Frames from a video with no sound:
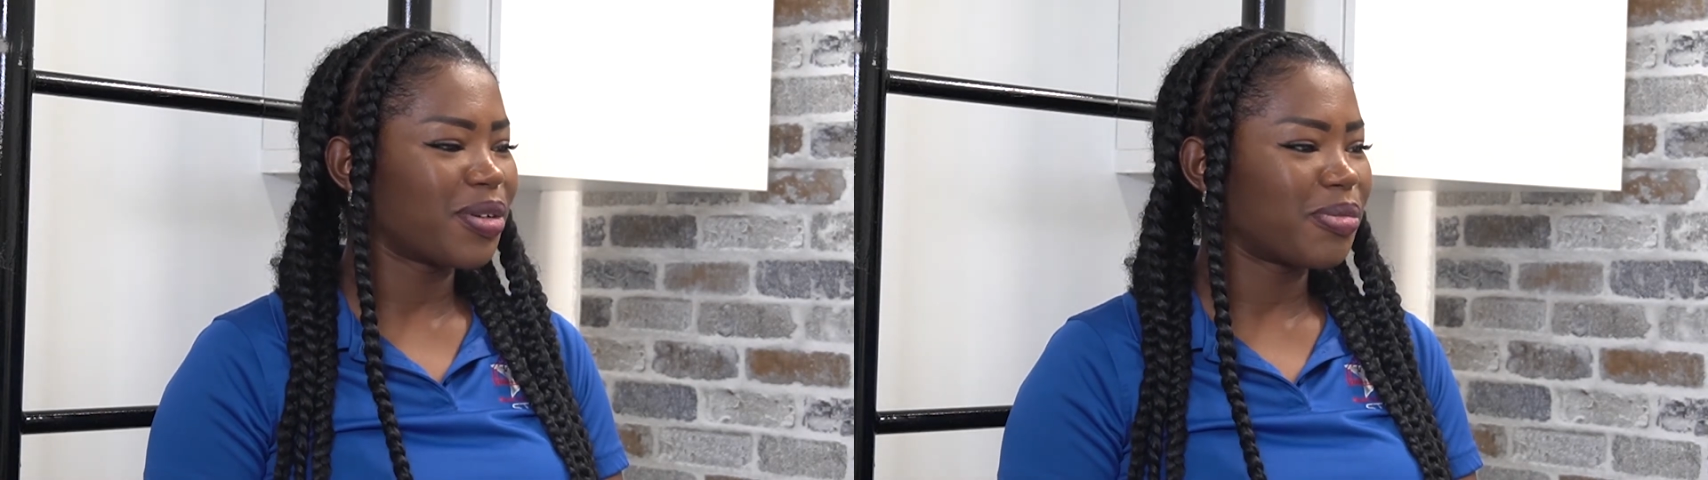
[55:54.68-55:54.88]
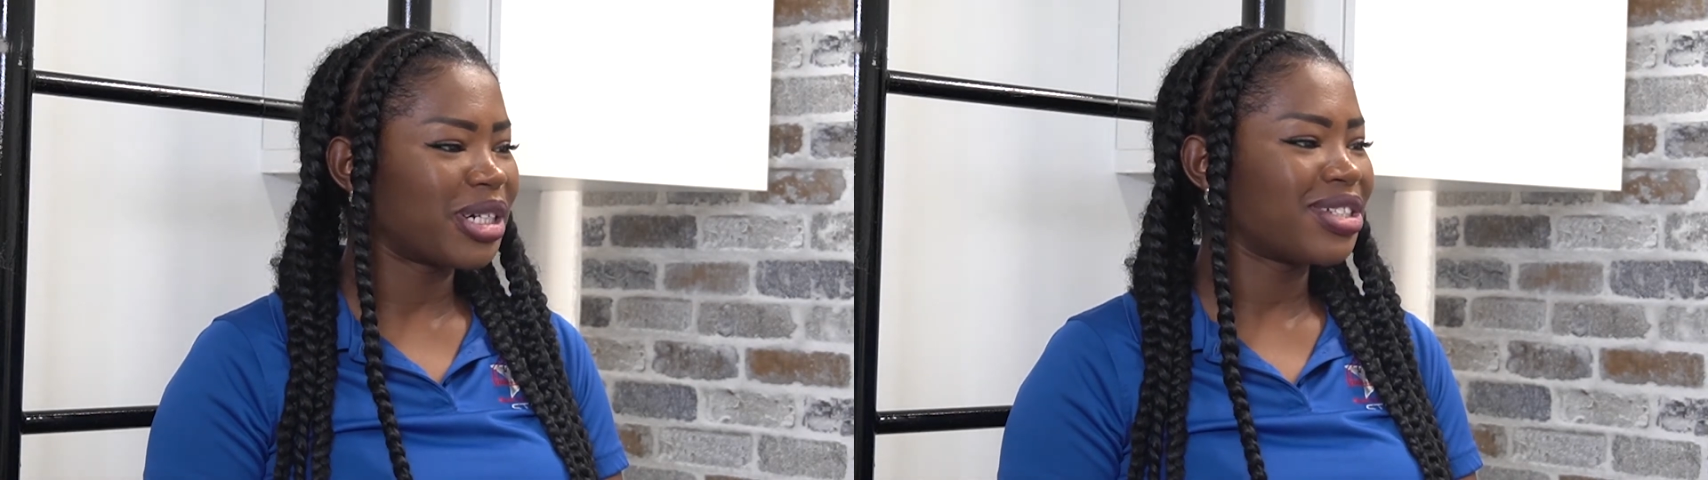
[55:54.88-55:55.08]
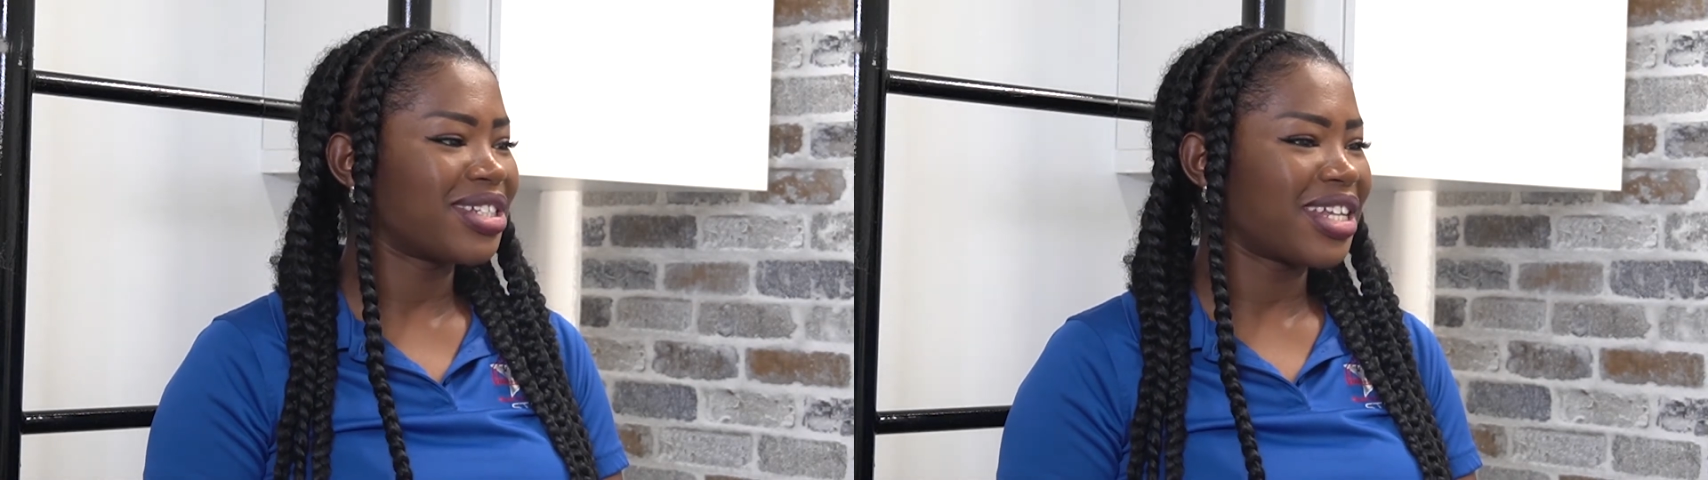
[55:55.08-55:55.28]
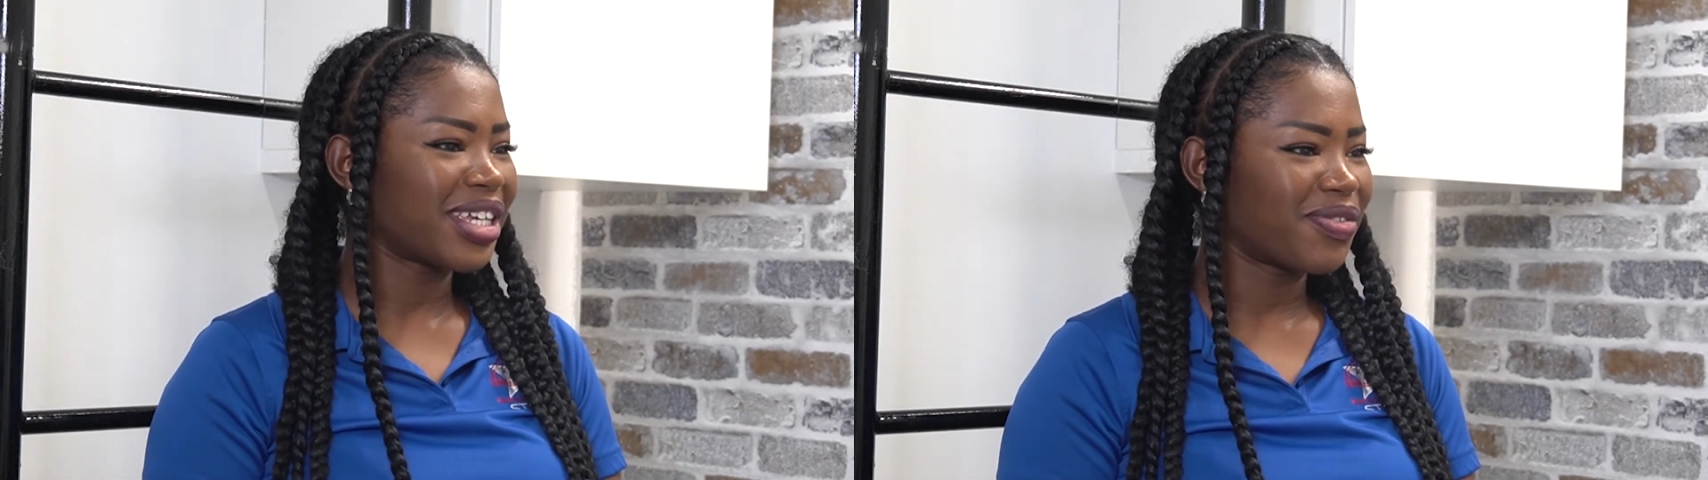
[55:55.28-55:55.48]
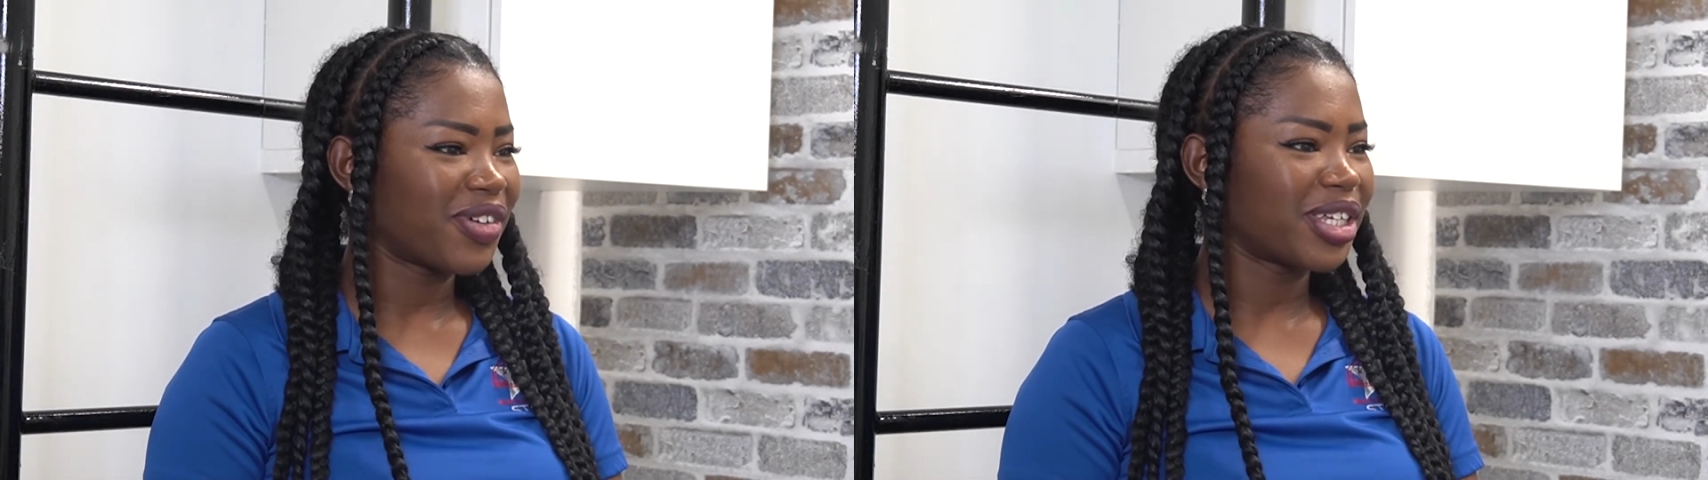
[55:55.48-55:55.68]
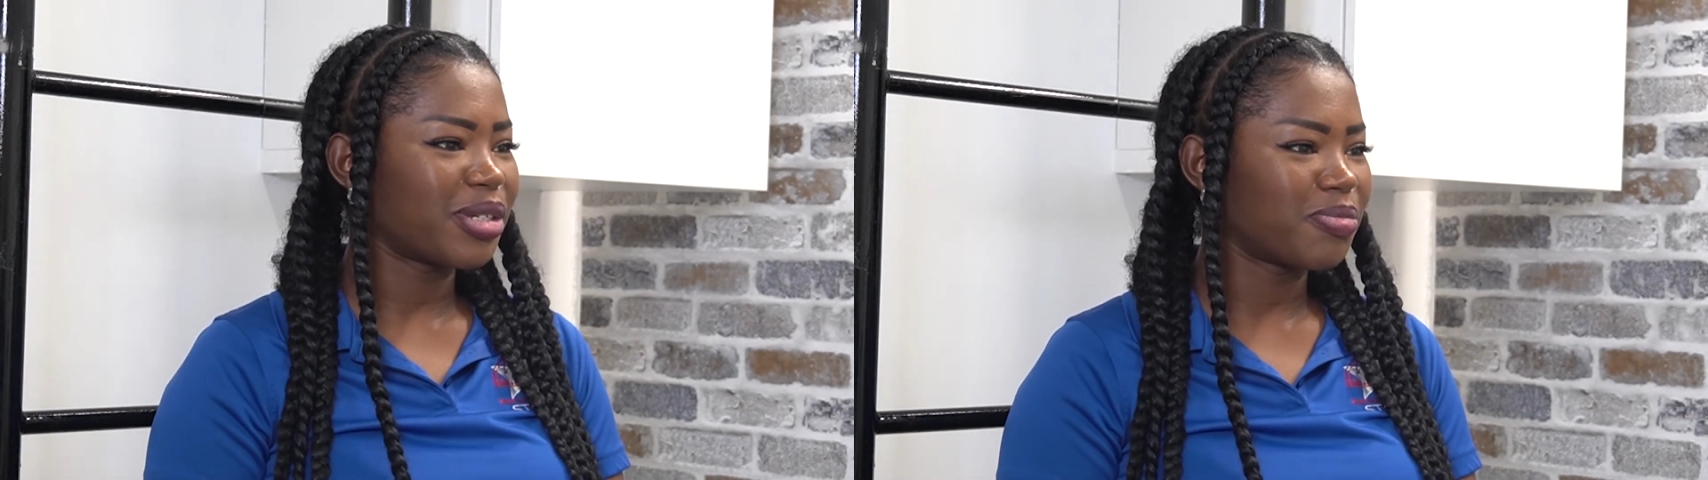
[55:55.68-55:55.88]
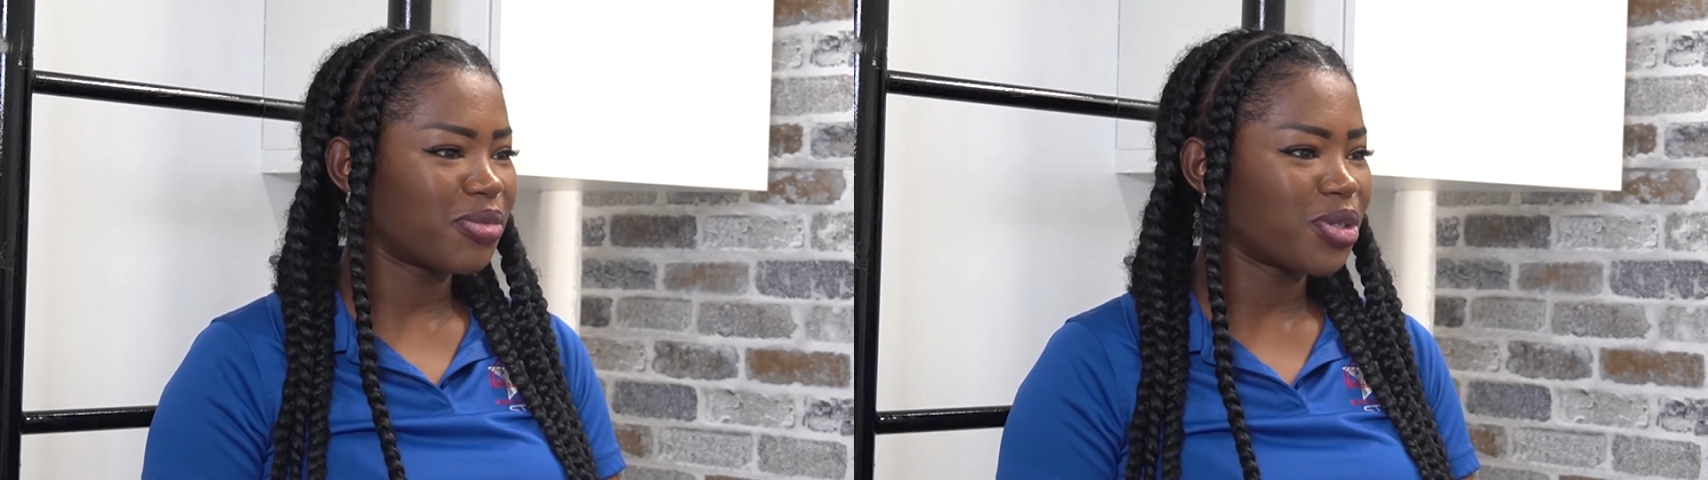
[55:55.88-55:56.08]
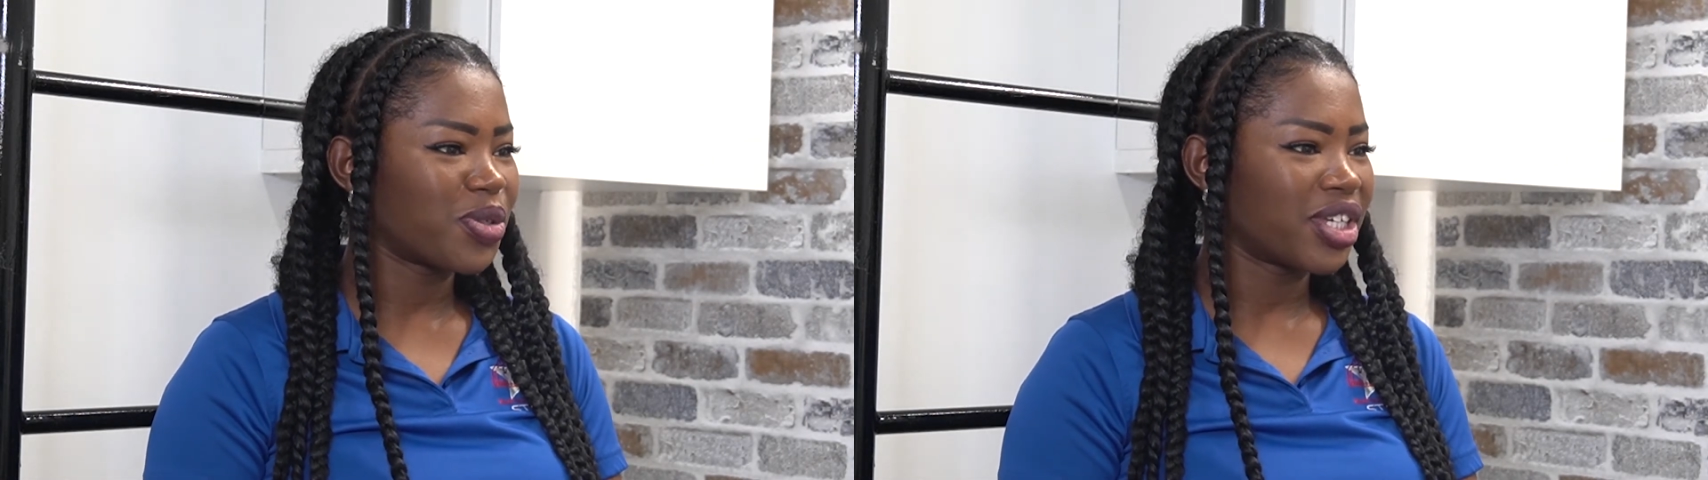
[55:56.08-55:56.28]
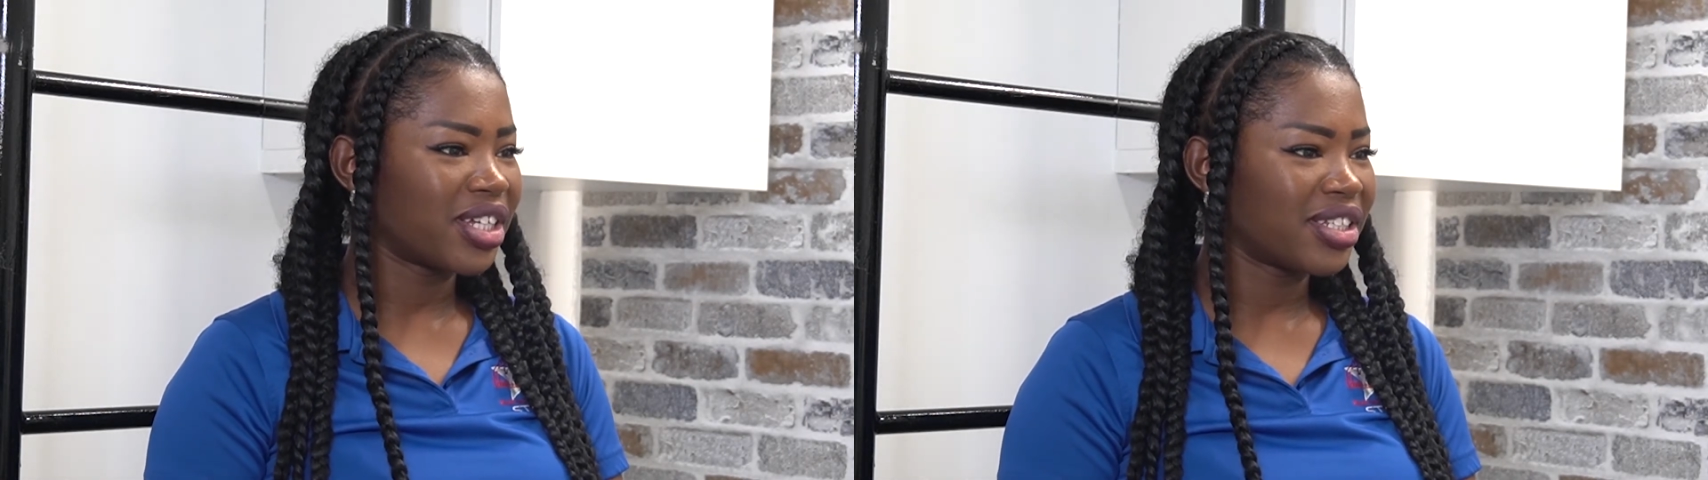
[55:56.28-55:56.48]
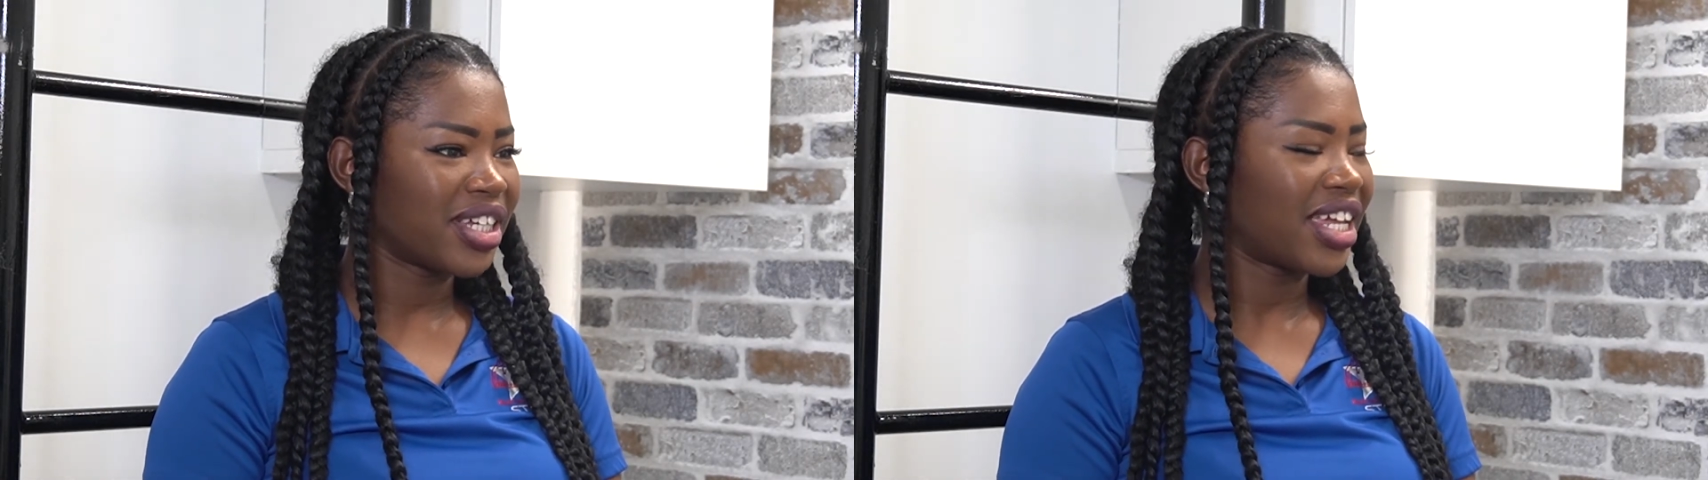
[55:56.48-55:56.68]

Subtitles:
So imagine if I keep doing it,